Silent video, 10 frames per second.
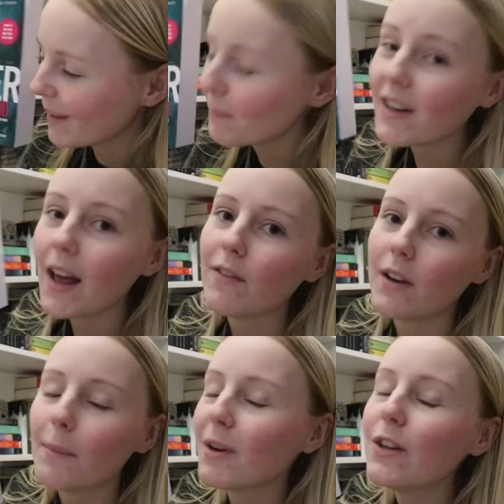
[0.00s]
I'm
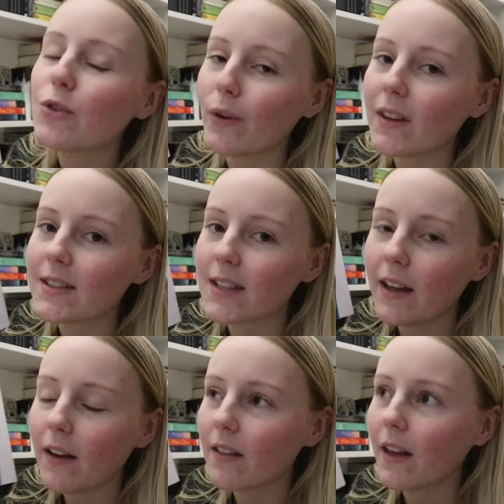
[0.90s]
gonna enjoy this.
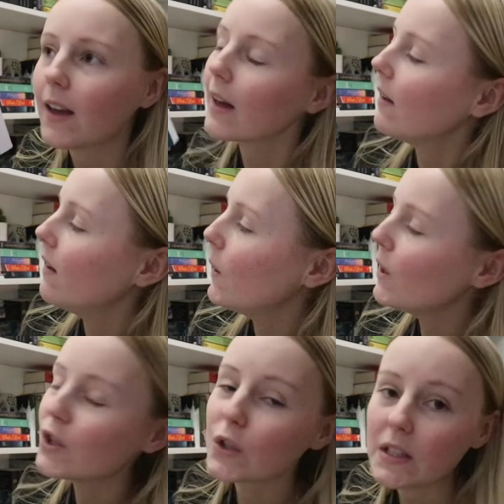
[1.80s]
I like
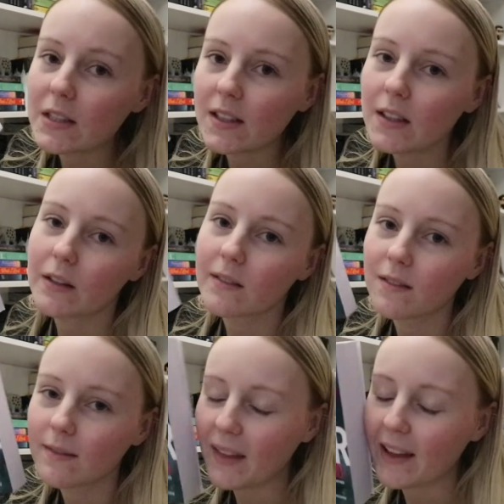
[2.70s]
cheesy
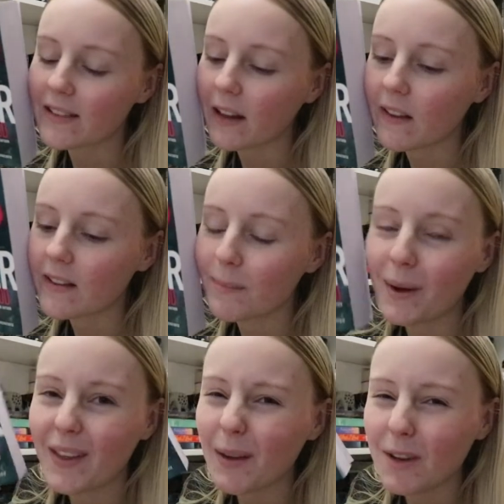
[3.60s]
things like this, but I
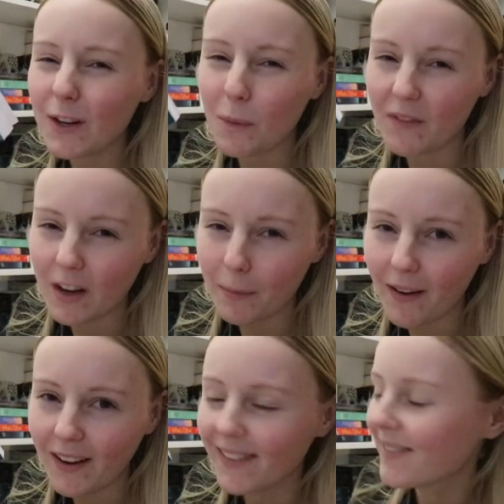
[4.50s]
think I'm gonna do a video
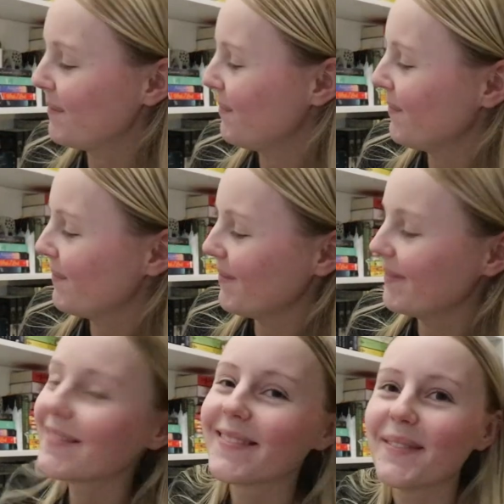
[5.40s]
about it.
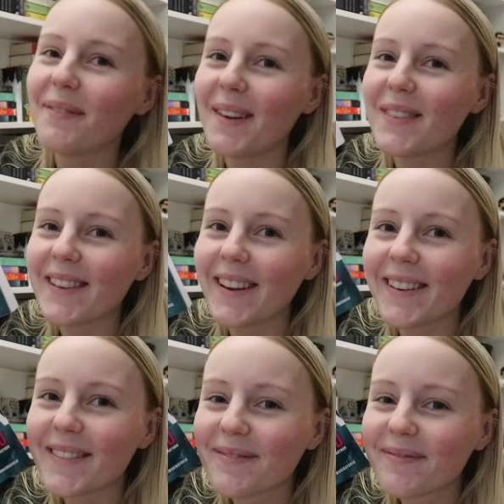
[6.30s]
I'm excited.